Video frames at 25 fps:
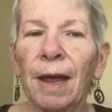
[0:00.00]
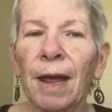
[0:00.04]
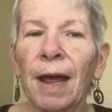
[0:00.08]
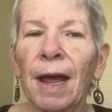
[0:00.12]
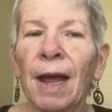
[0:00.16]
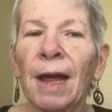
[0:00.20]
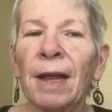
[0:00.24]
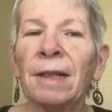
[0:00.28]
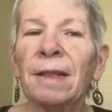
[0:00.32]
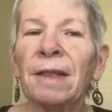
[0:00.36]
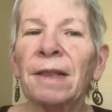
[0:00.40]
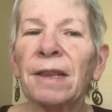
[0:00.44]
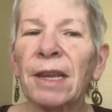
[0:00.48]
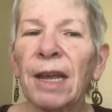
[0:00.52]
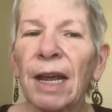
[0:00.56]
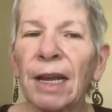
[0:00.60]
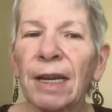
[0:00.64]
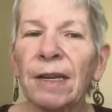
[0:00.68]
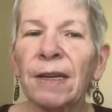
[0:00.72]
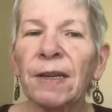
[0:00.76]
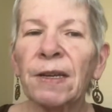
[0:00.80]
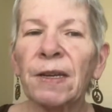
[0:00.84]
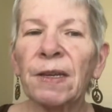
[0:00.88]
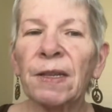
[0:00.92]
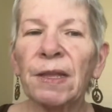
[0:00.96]
And
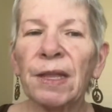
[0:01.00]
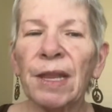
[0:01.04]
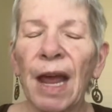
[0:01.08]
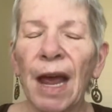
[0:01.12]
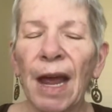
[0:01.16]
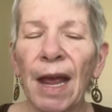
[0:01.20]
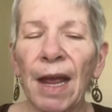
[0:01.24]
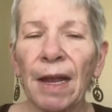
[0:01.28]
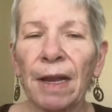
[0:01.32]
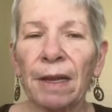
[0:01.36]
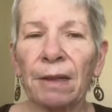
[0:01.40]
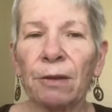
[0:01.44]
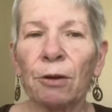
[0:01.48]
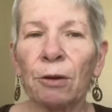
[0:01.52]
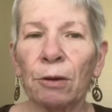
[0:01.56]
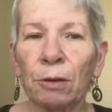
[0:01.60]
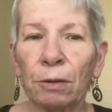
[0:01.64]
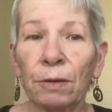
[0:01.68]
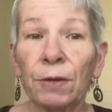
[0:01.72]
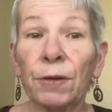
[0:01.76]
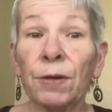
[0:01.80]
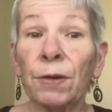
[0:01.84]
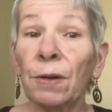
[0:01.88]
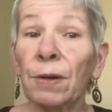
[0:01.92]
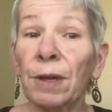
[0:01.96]
does that
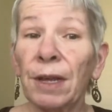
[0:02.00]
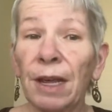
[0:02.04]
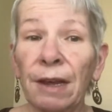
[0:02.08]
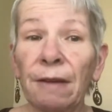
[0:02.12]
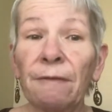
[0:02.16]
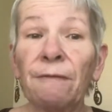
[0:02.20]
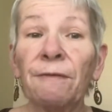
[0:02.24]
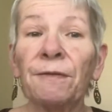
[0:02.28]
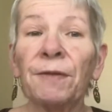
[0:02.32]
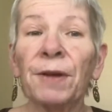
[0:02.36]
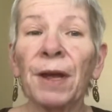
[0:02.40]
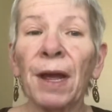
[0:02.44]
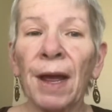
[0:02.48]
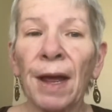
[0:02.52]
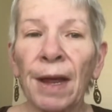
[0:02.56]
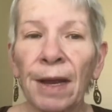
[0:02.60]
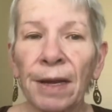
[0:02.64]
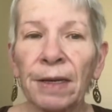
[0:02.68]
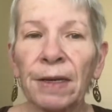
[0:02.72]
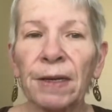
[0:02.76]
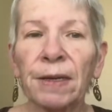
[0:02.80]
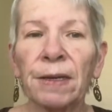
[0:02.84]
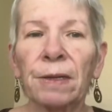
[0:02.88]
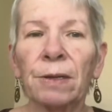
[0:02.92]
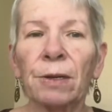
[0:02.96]
also give
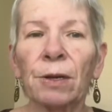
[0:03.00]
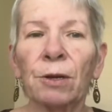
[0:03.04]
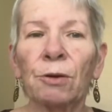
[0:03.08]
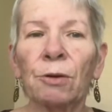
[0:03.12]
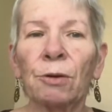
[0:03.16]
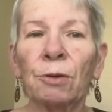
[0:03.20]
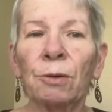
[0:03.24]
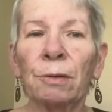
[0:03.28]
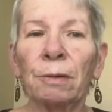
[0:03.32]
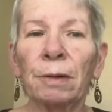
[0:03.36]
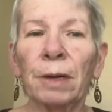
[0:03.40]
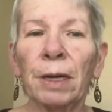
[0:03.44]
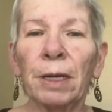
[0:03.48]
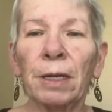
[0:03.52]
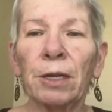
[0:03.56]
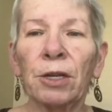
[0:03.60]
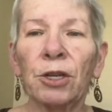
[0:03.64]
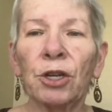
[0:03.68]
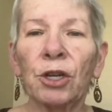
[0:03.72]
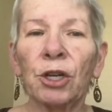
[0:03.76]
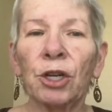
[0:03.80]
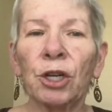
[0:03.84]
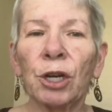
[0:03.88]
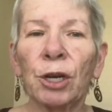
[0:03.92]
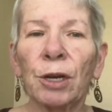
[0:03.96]
us the
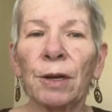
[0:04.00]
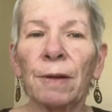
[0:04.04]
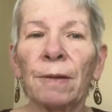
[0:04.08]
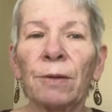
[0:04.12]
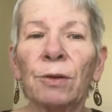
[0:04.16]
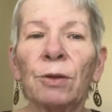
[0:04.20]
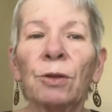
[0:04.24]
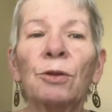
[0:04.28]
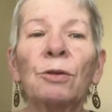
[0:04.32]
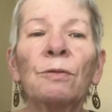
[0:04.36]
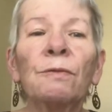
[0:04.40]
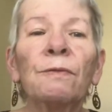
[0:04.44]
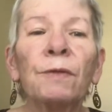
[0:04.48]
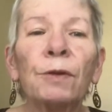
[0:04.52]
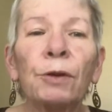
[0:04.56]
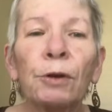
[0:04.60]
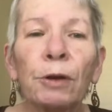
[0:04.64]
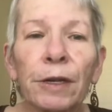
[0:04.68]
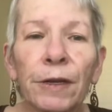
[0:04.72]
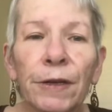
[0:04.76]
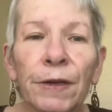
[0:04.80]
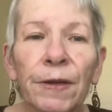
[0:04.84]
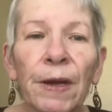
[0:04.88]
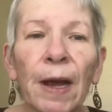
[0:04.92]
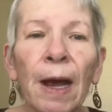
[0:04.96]
courage to
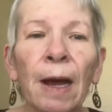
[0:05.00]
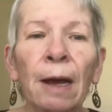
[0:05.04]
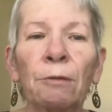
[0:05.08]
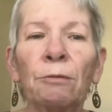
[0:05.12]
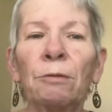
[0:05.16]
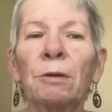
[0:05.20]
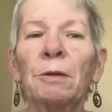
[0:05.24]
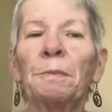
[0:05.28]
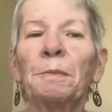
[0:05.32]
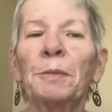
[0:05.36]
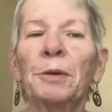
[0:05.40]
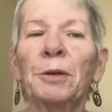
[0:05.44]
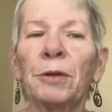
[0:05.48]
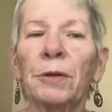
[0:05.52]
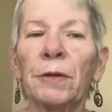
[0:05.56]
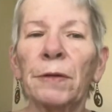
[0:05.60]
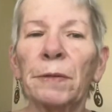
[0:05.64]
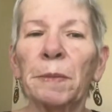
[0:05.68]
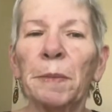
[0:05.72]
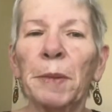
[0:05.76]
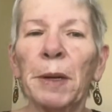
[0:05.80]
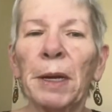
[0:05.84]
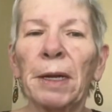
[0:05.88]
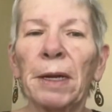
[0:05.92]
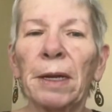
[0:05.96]
voice our
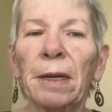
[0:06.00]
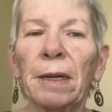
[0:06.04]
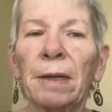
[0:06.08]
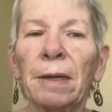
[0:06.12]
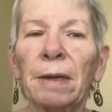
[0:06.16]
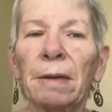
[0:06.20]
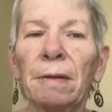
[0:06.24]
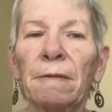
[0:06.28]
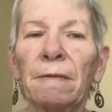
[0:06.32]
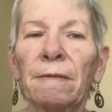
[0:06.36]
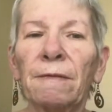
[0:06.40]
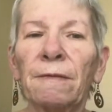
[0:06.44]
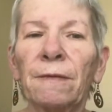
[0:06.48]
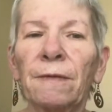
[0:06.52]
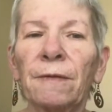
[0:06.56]
perspective?